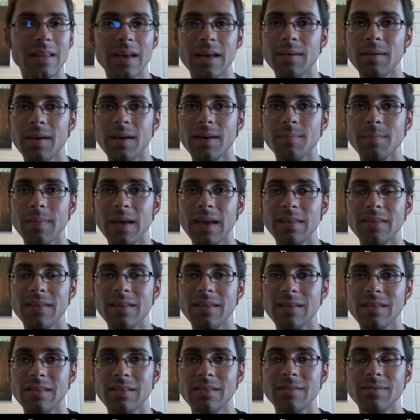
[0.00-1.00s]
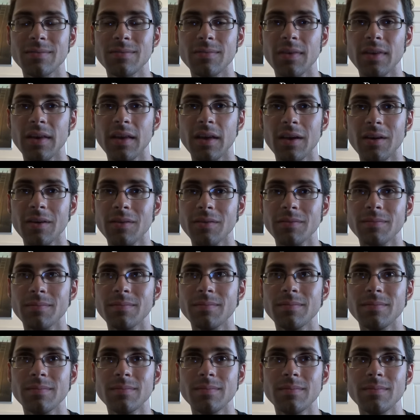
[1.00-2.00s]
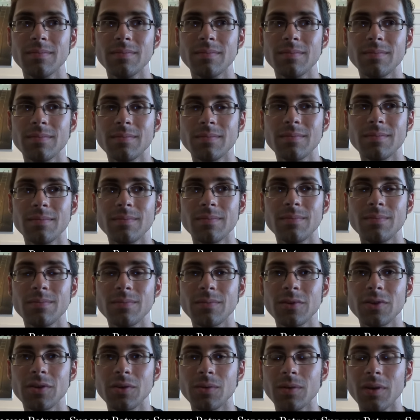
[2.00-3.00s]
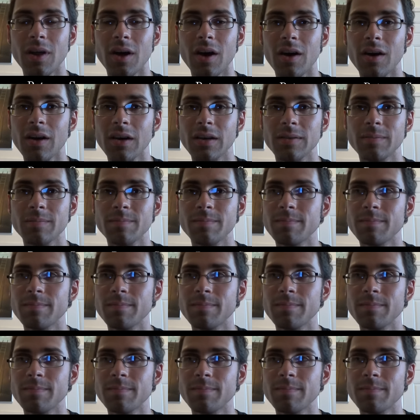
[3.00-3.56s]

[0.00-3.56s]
I made this video too long.